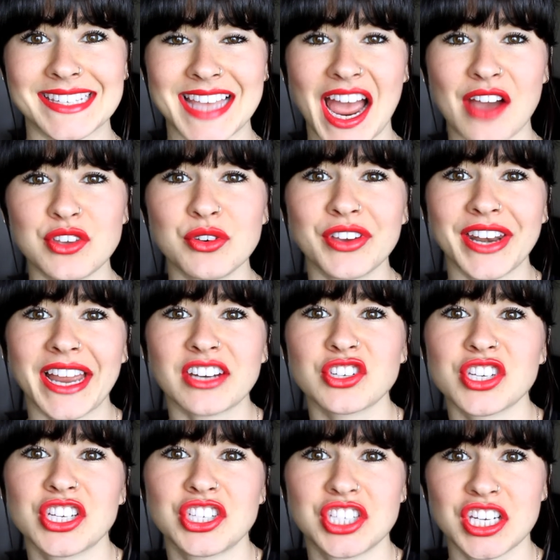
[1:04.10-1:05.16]
is how you can
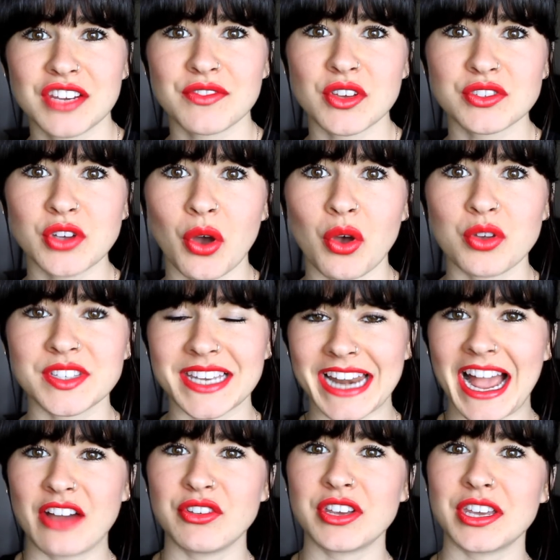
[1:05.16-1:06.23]
actually achieve those goals and
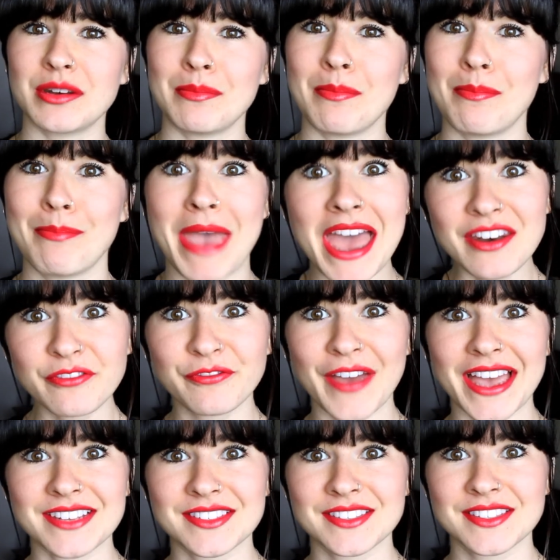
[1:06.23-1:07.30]
how you can
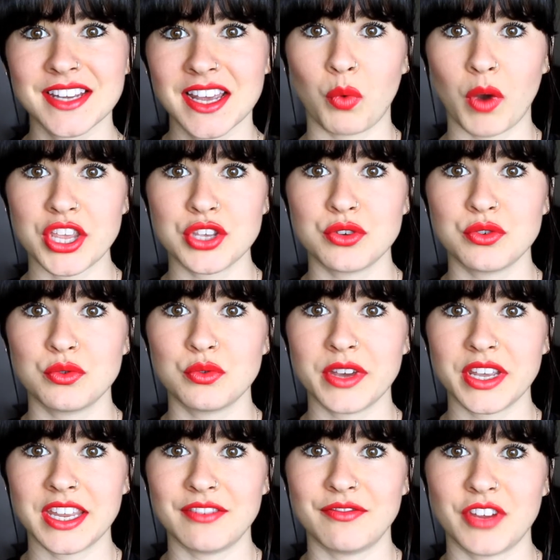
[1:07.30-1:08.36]
manifest what
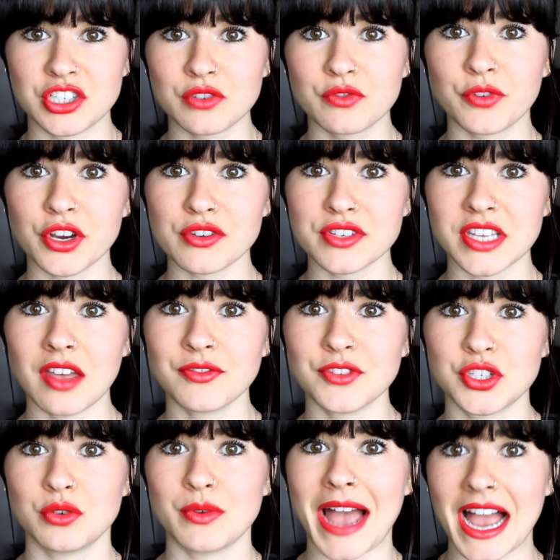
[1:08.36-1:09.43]
you envision for yourself
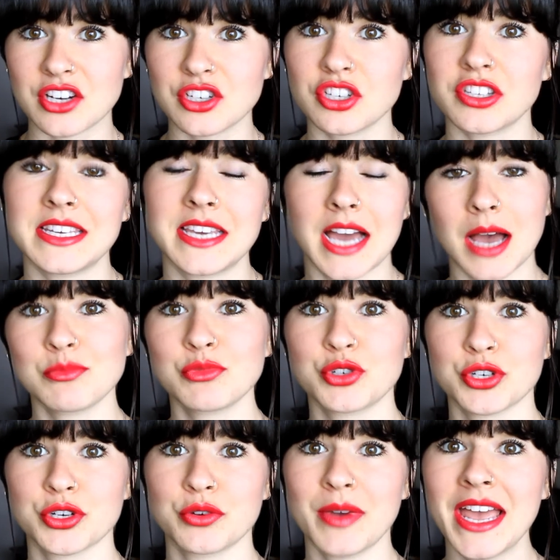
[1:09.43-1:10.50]
to actually come
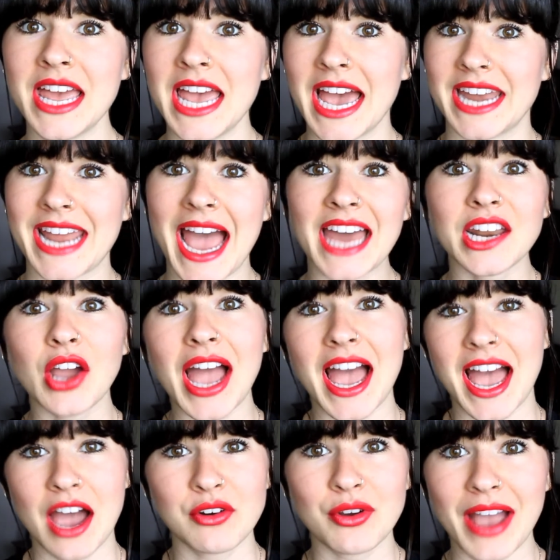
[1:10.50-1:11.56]
true and how, uh,
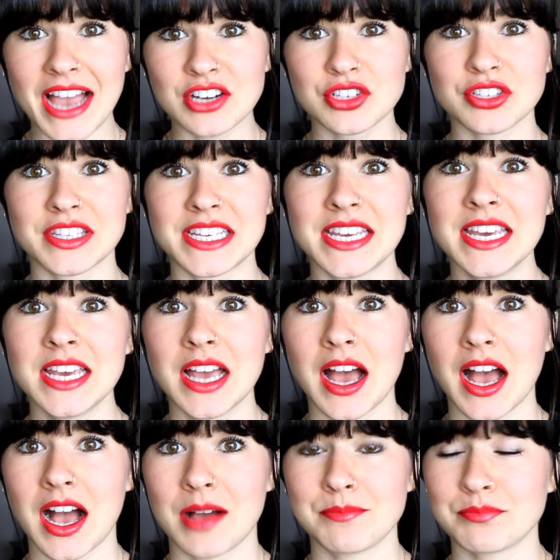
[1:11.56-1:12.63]
how to actually
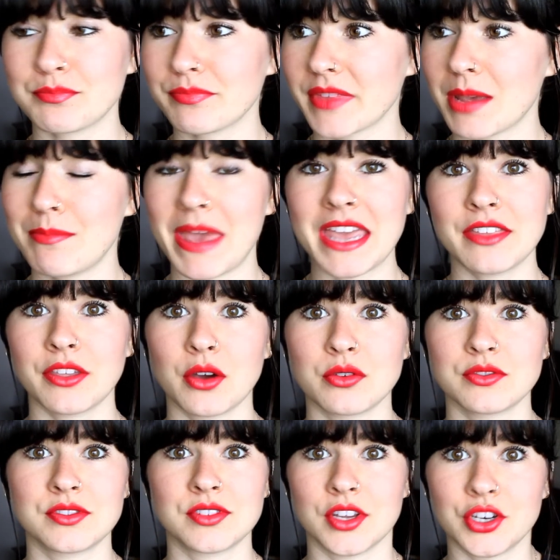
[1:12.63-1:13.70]
um, make
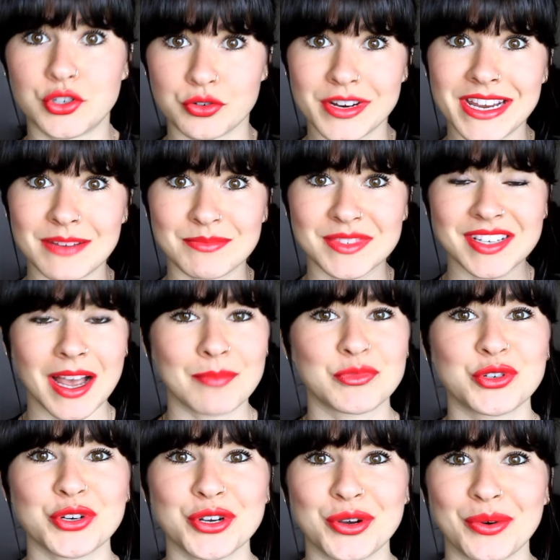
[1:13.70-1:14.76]
those dreams come
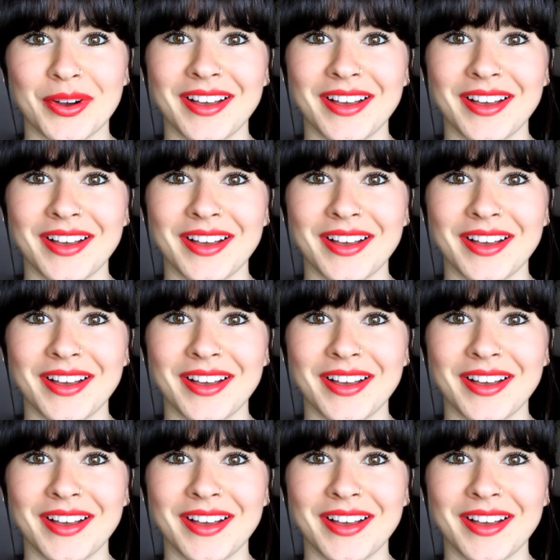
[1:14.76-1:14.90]
true.